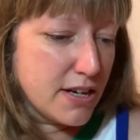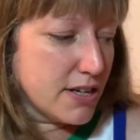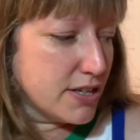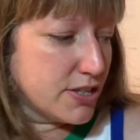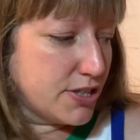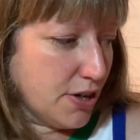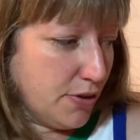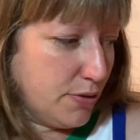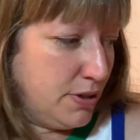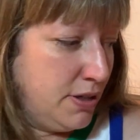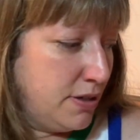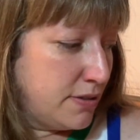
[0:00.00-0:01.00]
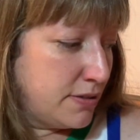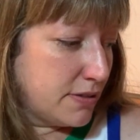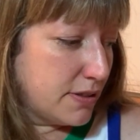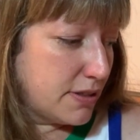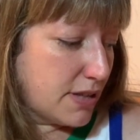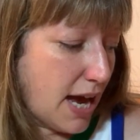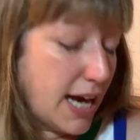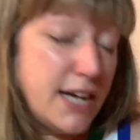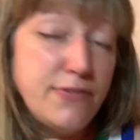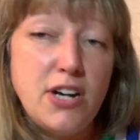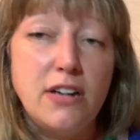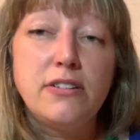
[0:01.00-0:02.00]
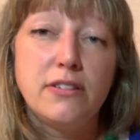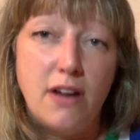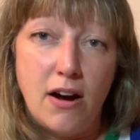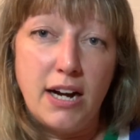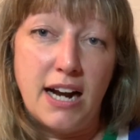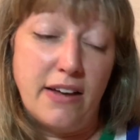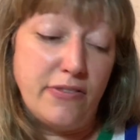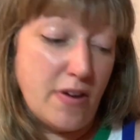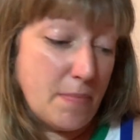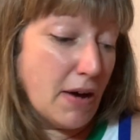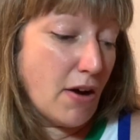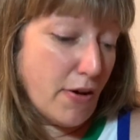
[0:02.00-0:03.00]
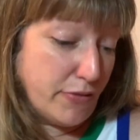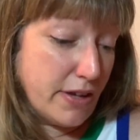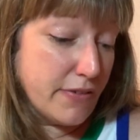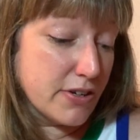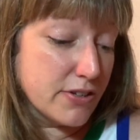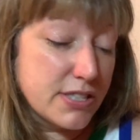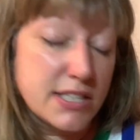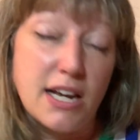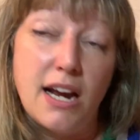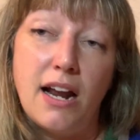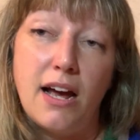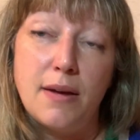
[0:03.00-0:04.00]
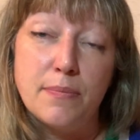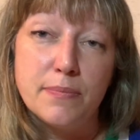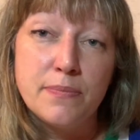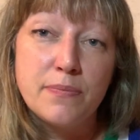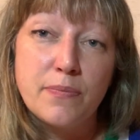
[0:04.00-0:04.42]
So I have talked long enough about off flavors, and I am